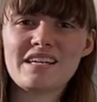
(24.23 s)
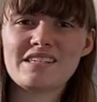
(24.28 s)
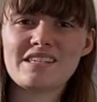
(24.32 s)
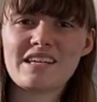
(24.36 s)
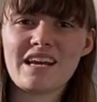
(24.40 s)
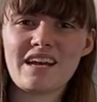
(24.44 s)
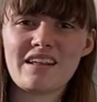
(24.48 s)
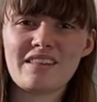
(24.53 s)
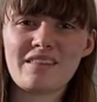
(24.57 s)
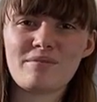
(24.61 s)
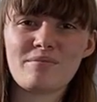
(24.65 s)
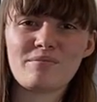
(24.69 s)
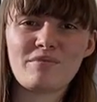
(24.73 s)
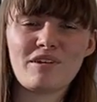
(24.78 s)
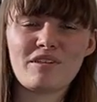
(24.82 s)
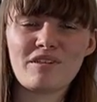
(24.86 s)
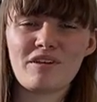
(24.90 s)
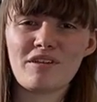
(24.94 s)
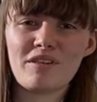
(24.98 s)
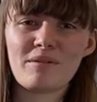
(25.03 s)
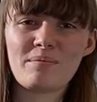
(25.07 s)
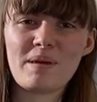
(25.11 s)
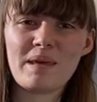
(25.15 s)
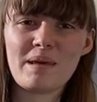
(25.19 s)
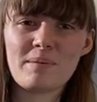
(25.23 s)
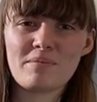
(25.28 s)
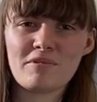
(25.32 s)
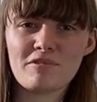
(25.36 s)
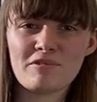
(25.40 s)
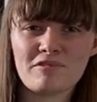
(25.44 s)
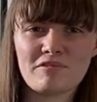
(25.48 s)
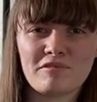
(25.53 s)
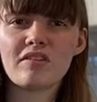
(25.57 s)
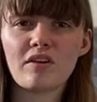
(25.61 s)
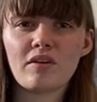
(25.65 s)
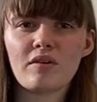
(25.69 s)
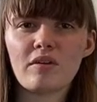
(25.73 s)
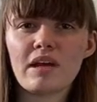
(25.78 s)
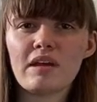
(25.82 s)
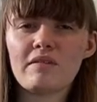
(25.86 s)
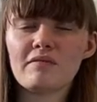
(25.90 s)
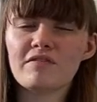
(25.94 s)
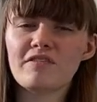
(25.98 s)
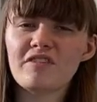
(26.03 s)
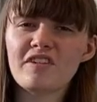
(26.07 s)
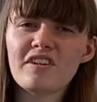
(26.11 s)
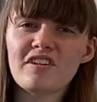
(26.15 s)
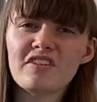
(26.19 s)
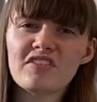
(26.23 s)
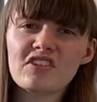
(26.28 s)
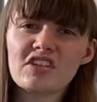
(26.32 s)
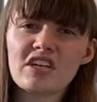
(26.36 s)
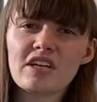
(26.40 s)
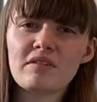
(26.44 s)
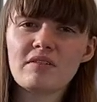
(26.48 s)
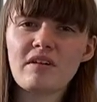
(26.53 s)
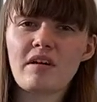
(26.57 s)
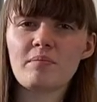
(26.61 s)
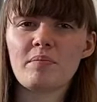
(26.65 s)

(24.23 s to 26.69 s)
share them with other people. So in first year,